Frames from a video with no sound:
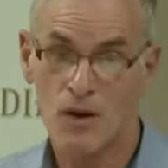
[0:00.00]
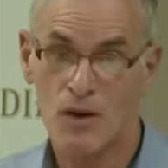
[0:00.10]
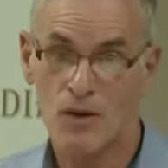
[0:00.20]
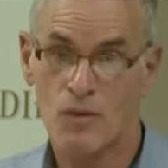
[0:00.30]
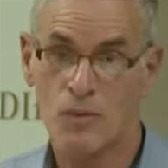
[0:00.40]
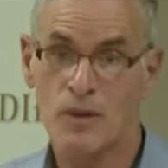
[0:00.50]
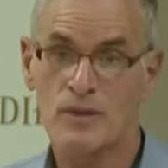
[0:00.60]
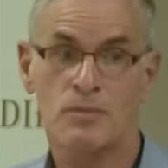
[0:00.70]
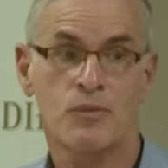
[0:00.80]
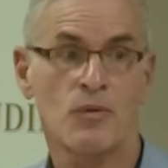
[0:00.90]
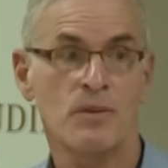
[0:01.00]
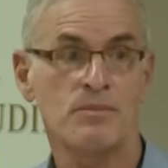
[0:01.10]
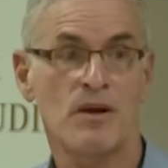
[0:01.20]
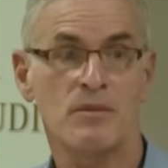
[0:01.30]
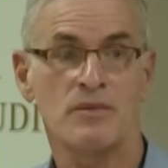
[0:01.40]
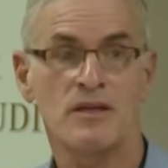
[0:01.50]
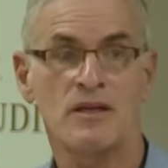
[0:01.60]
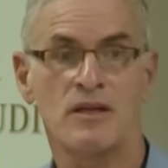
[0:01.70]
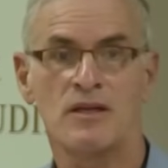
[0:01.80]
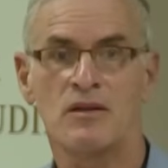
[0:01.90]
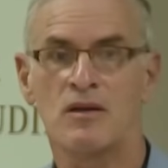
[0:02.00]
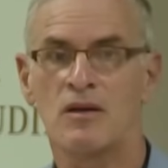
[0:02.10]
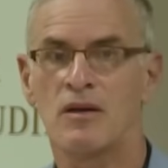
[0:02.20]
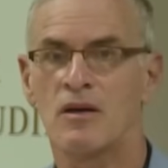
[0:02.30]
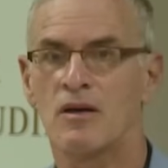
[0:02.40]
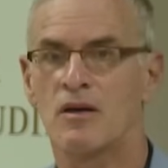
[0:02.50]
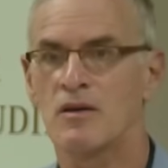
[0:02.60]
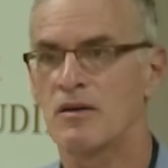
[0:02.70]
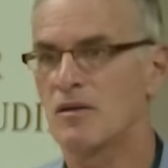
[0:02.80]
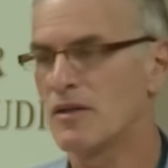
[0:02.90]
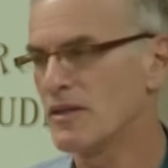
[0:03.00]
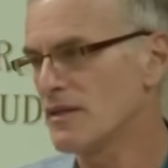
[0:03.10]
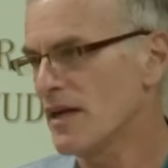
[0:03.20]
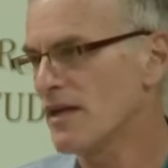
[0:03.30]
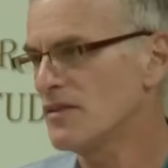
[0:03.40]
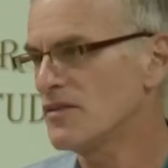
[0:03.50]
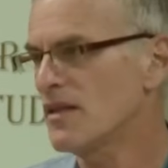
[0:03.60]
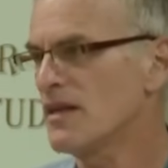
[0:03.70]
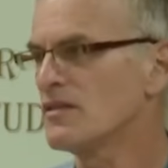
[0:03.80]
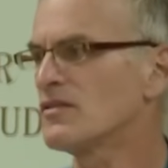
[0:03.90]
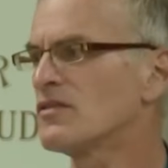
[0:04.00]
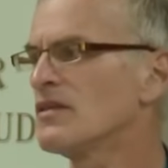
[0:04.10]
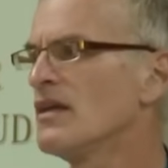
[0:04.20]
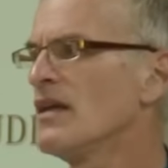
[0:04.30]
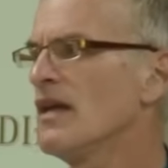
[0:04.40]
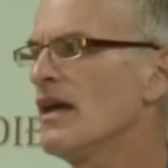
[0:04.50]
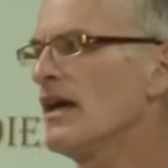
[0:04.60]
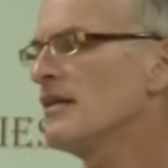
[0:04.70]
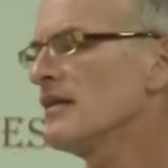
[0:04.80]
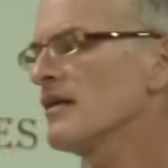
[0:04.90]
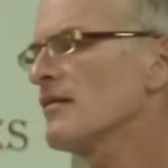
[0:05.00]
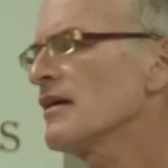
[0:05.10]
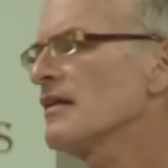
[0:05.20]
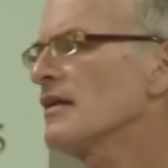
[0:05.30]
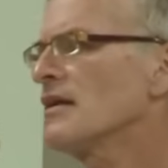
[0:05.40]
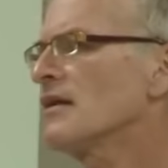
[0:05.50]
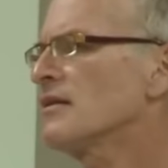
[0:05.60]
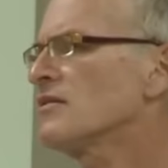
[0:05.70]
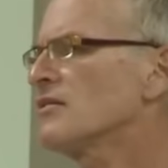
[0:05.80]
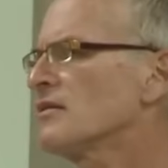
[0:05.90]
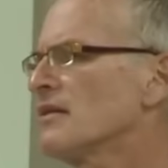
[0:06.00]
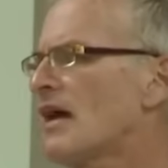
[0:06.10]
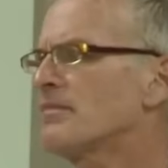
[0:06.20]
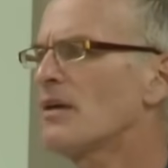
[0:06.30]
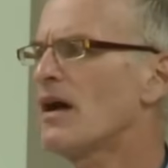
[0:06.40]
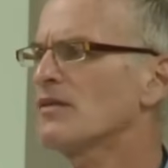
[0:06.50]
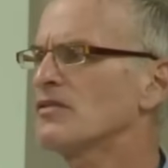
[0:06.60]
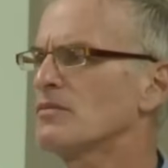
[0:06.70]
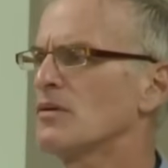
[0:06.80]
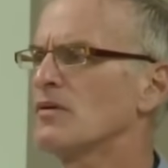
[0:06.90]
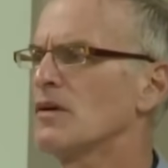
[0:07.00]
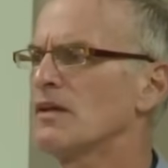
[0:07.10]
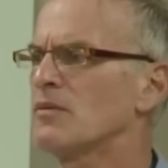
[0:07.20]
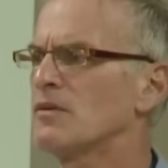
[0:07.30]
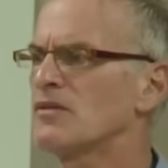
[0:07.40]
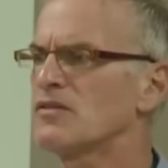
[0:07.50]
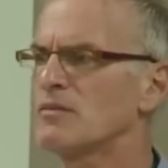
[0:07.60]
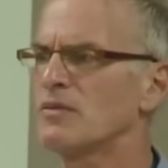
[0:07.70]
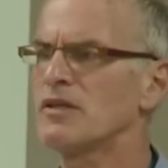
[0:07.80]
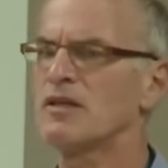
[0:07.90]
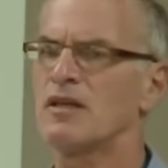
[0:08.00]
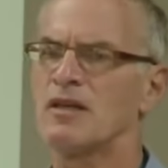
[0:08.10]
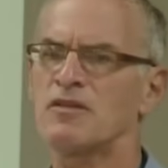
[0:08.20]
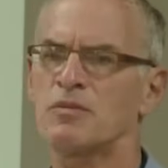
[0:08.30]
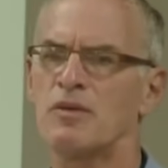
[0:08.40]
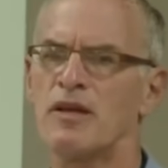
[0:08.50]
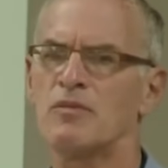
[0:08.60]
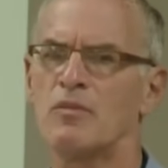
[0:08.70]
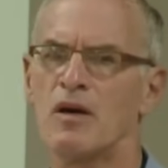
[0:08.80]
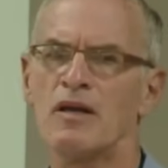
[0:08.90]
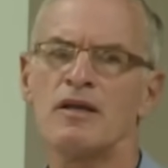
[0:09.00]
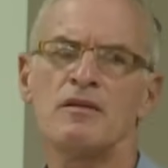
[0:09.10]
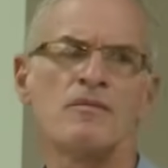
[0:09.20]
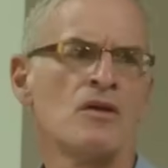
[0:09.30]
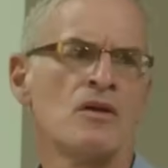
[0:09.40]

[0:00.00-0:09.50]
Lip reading: win a broad public in the United States? And there I think it's not possible. And I'm going to simply explain why. And